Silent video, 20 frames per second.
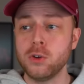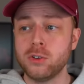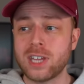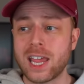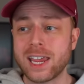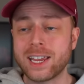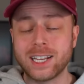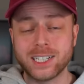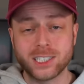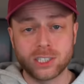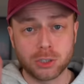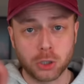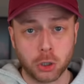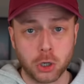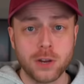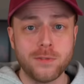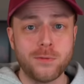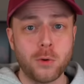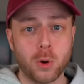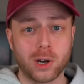you take his
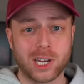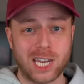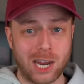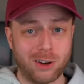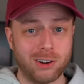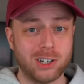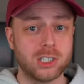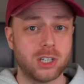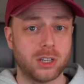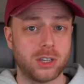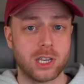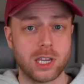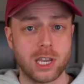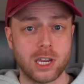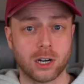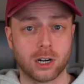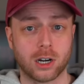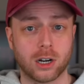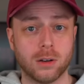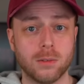34 carries on the
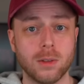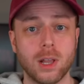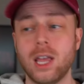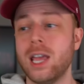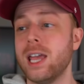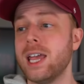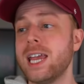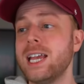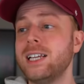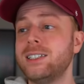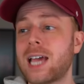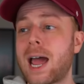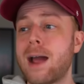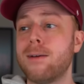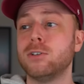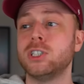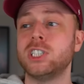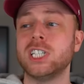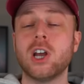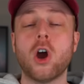year, he's
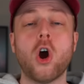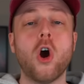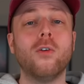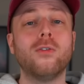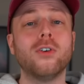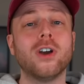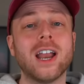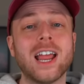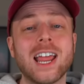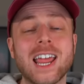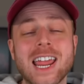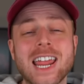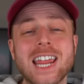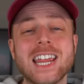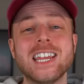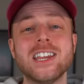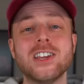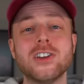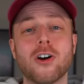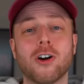averaging over
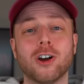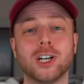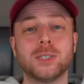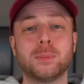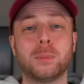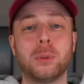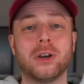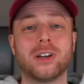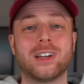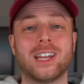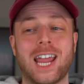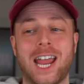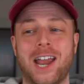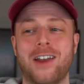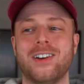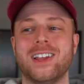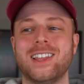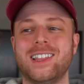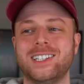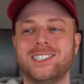8 yards per
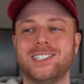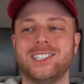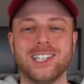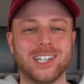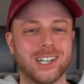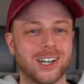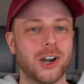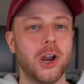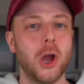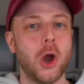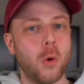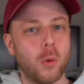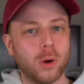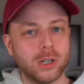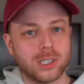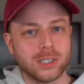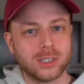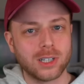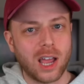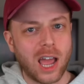carry this year,
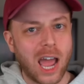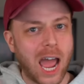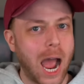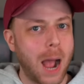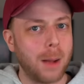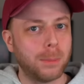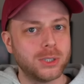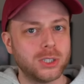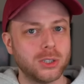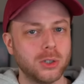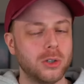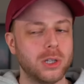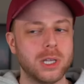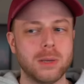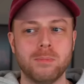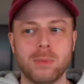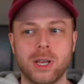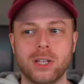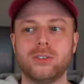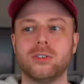which is absolutely
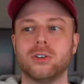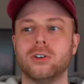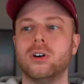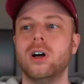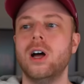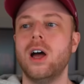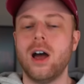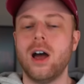mental.